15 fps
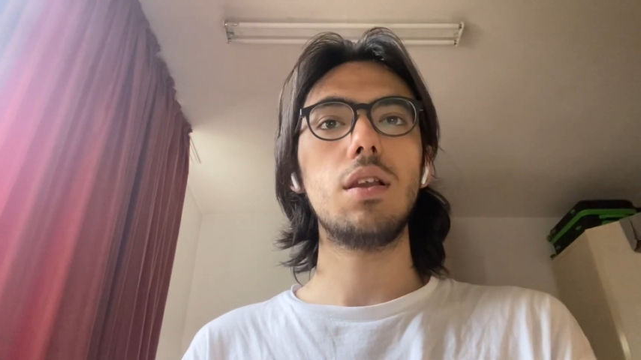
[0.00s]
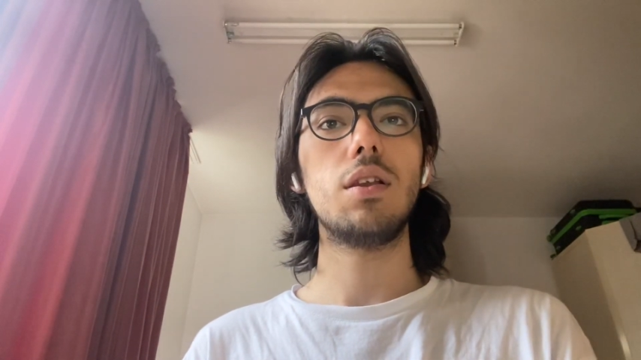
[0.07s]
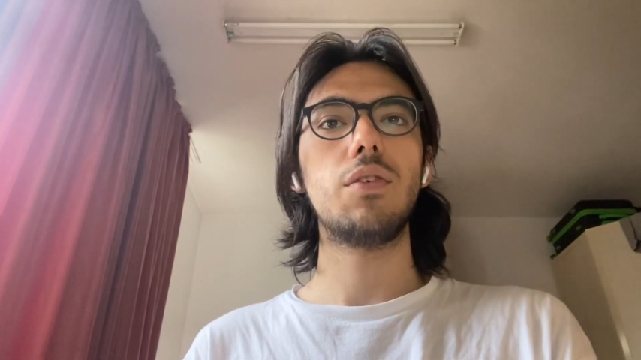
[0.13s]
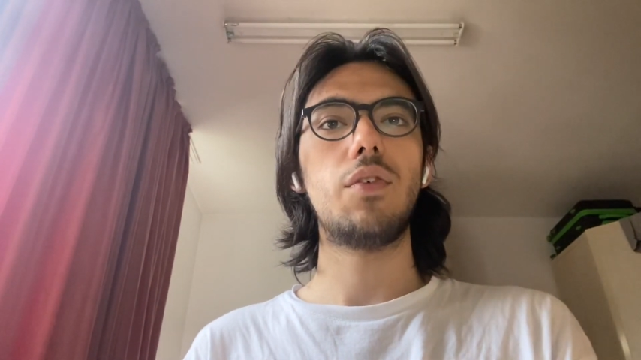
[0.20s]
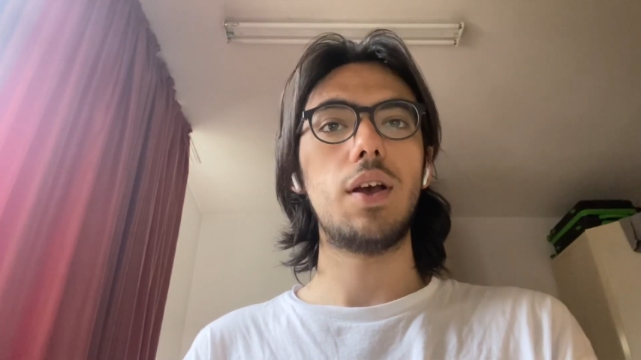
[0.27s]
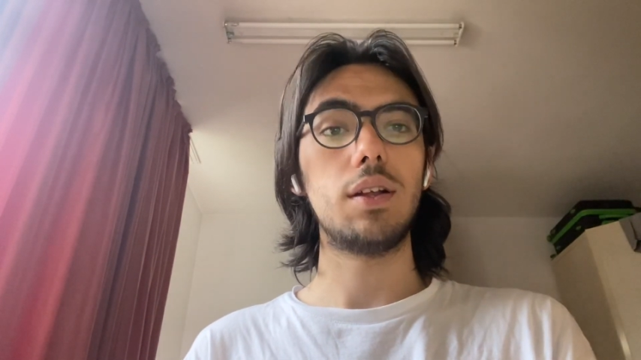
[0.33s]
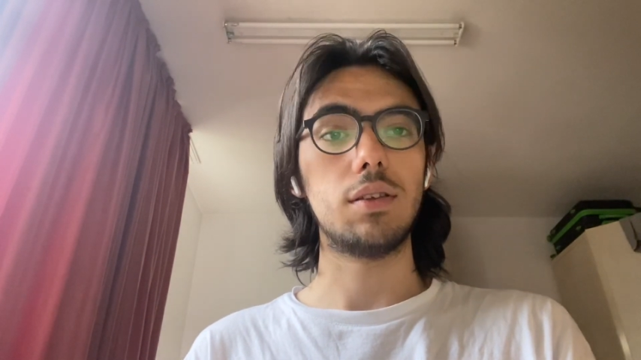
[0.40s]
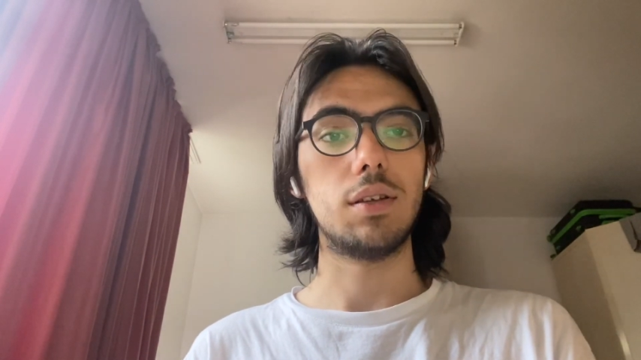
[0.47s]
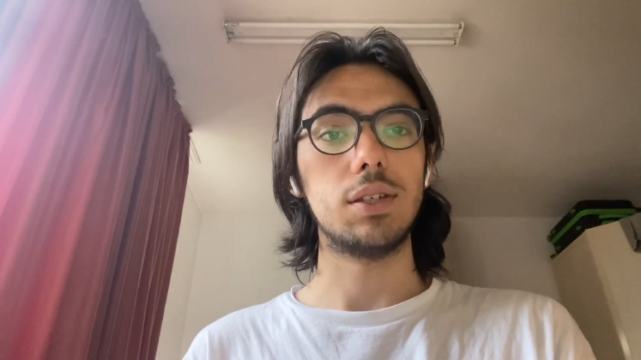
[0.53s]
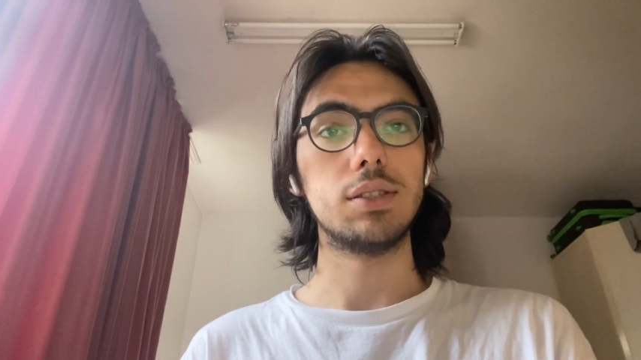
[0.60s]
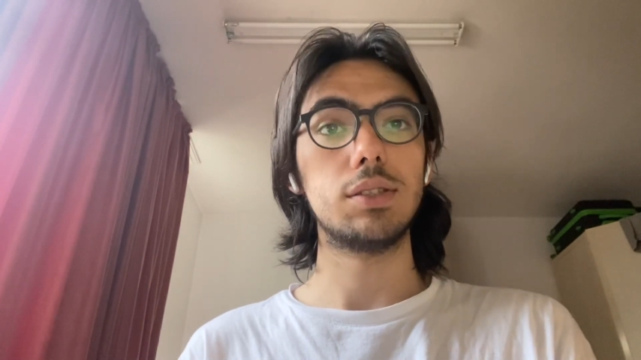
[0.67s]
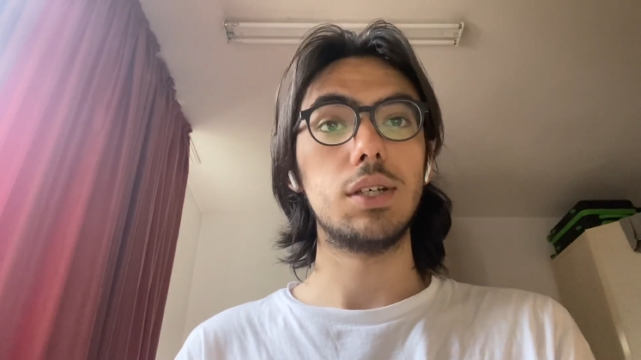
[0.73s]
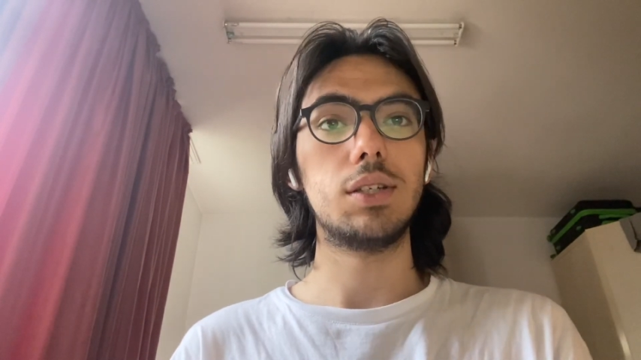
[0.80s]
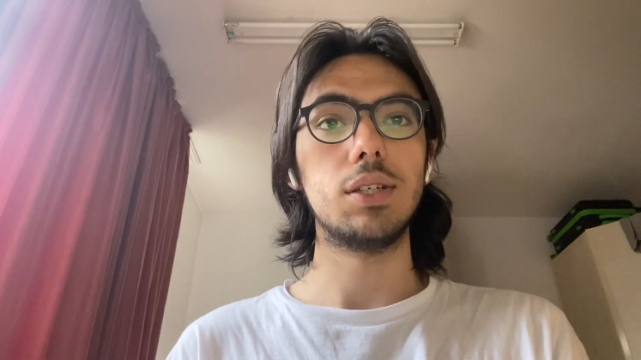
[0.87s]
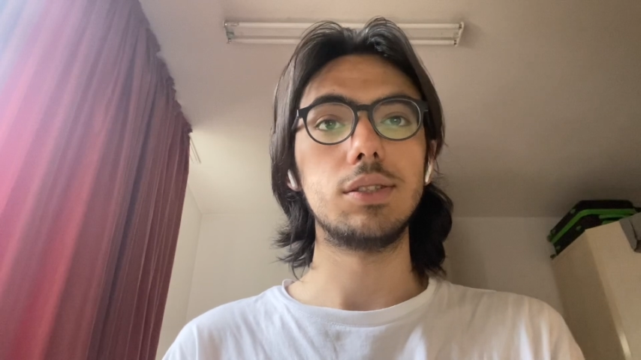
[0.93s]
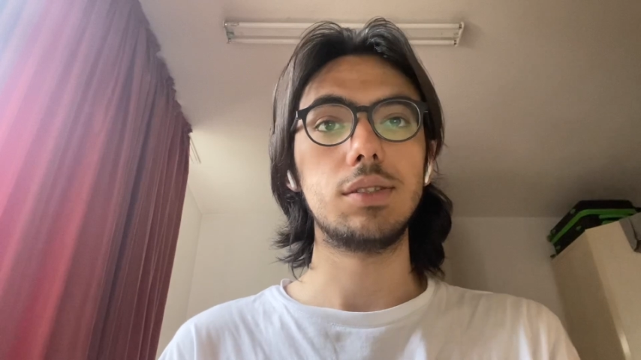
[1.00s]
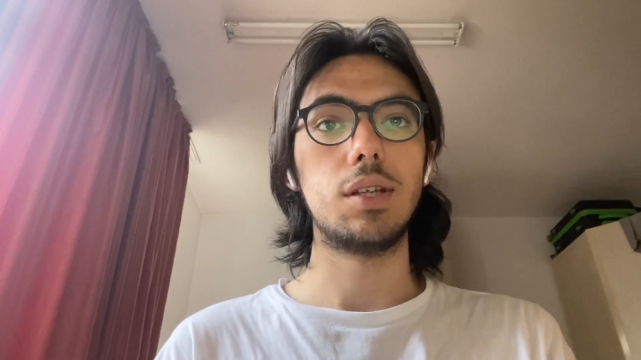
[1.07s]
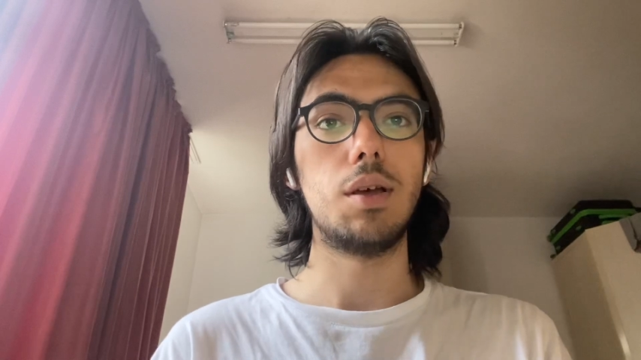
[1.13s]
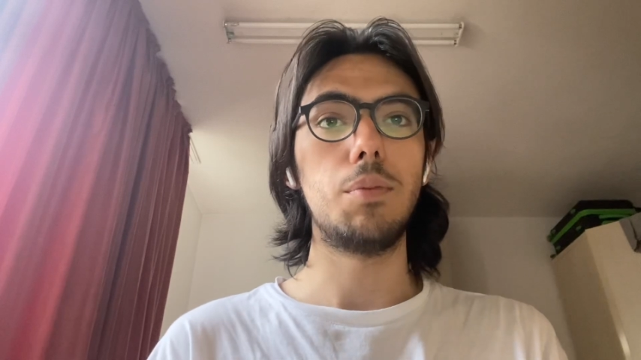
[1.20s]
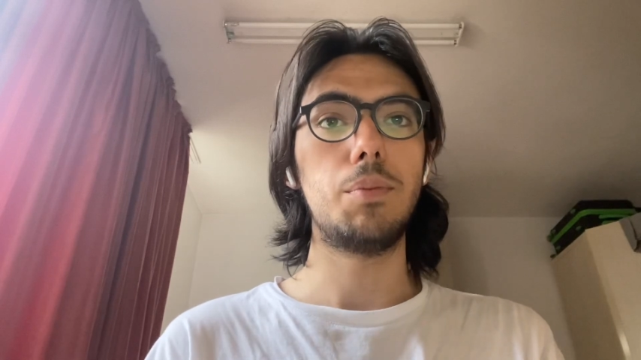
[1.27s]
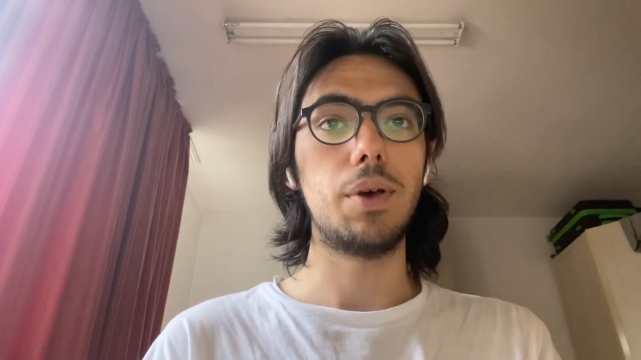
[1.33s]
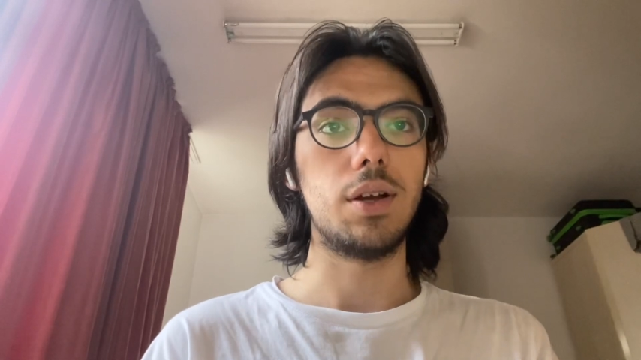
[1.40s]
factors such as
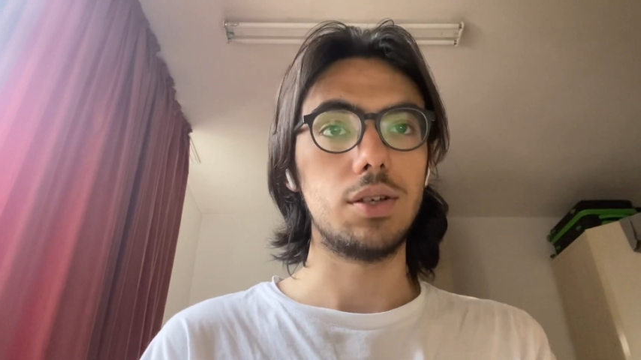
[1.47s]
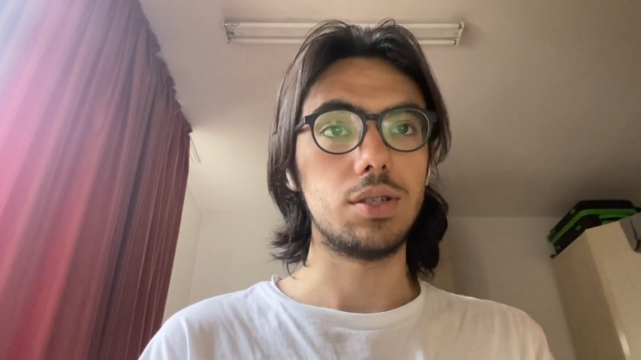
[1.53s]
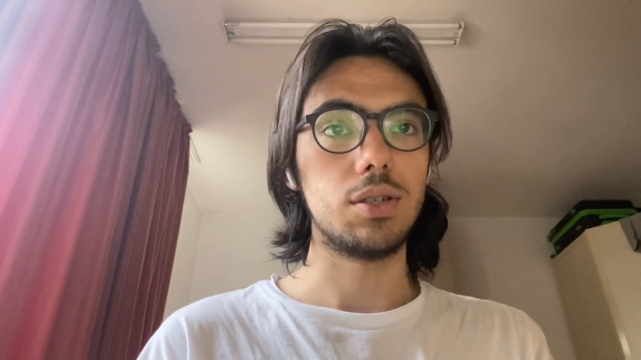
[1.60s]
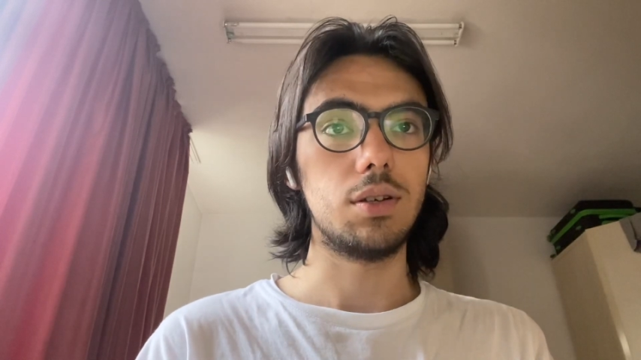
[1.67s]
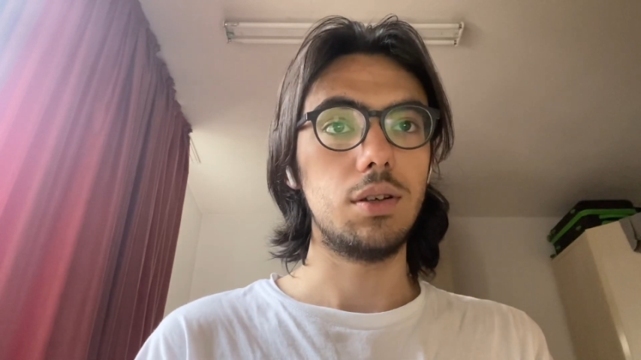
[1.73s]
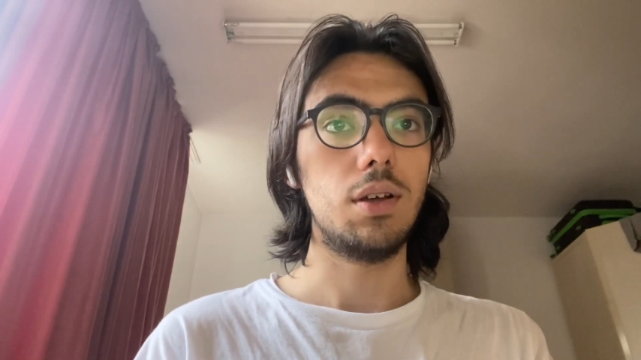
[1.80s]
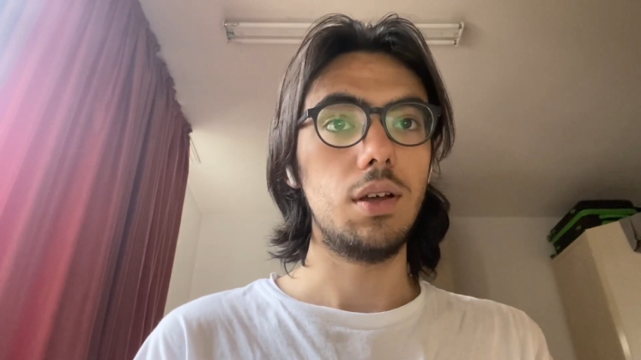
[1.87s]
temperature